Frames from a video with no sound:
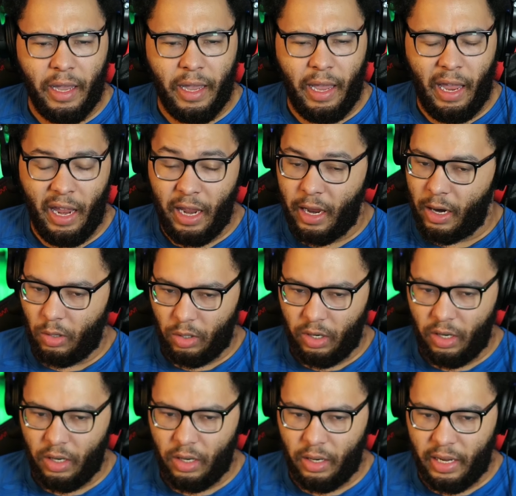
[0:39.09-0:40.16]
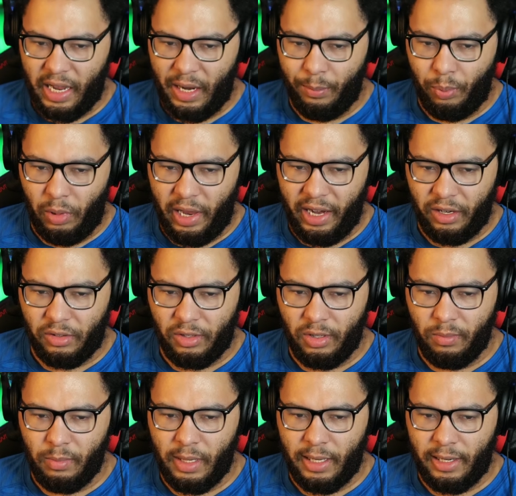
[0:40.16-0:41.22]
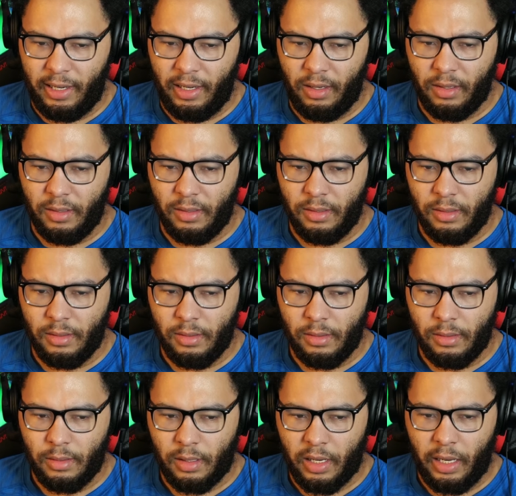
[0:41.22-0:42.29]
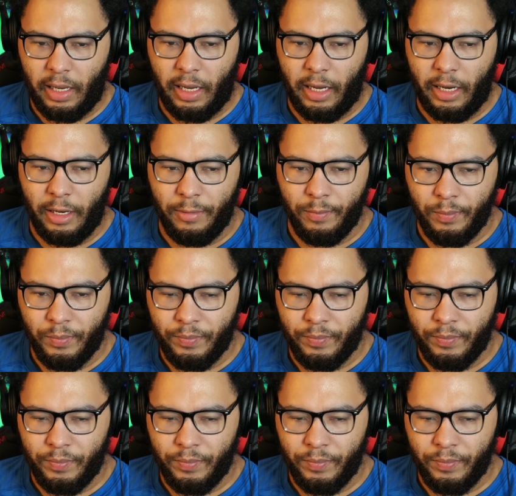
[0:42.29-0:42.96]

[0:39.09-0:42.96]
A or A blank too many. Okay.